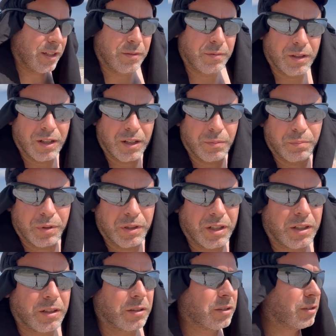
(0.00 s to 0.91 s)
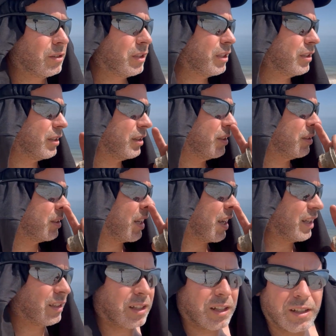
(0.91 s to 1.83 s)
in particularly the
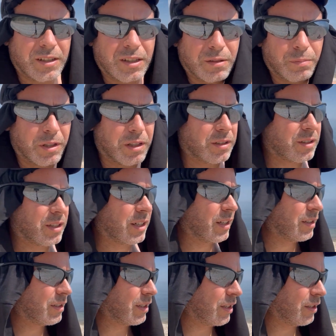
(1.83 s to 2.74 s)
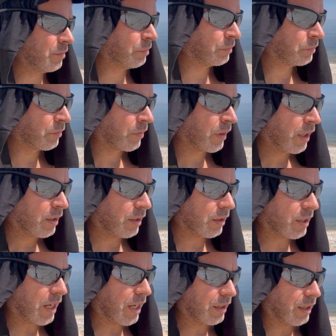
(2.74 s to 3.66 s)
tide lines, because like I said,
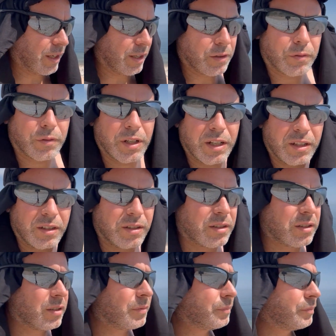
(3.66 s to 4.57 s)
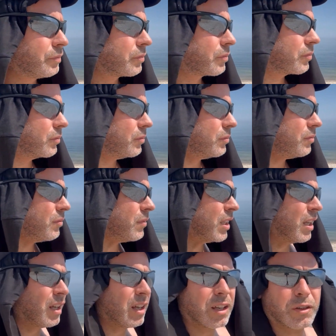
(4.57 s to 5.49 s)
the tide line reeds,
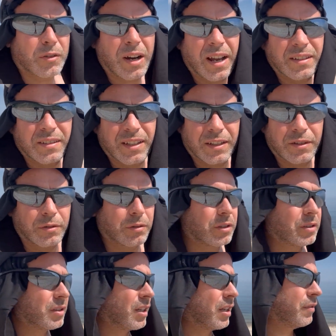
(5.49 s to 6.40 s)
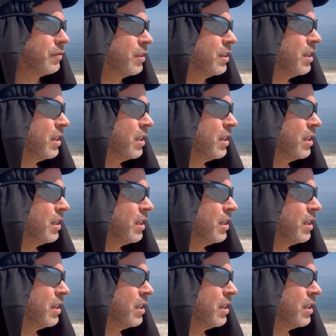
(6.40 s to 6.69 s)
grass, that sort of stuff.